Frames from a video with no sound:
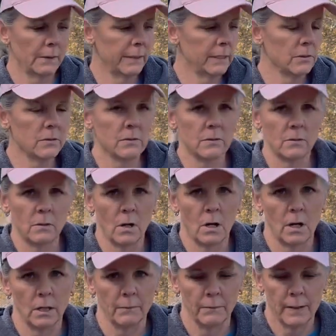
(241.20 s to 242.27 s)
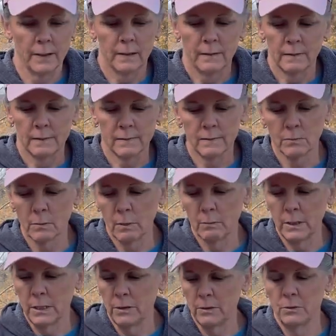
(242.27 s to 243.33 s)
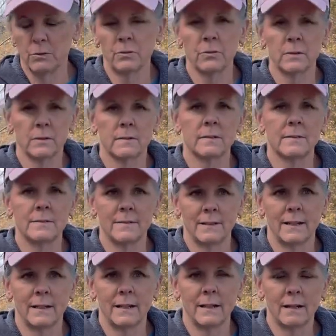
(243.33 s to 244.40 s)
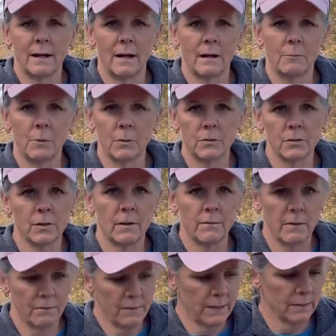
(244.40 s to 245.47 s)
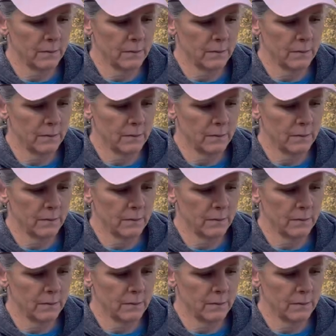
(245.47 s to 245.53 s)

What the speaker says: inches long. This is what we used to dig most of the fence